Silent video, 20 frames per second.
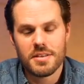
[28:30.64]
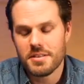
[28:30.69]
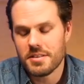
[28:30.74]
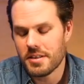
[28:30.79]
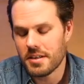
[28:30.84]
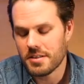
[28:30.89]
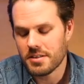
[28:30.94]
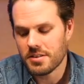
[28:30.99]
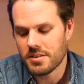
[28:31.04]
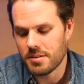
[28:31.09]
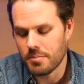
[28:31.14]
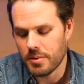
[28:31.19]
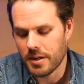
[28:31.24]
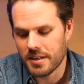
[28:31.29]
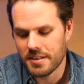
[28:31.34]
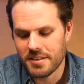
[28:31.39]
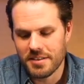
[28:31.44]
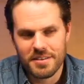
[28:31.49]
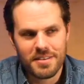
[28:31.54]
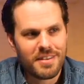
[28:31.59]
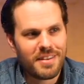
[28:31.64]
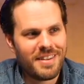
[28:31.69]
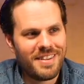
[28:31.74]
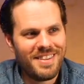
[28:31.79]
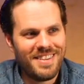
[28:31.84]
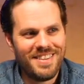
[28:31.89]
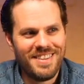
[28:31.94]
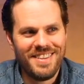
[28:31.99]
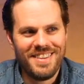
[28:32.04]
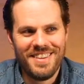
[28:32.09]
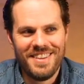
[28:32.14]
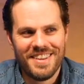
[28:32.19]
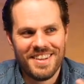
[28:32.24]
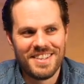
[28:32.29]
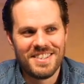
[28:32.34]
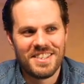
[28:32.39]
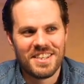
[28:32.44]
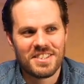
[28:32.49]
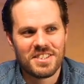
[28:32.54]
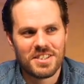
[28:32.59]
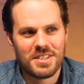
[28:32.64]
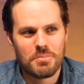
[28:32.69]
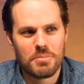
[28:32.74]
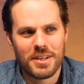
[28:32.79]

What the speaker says: Yes, and it does depend. It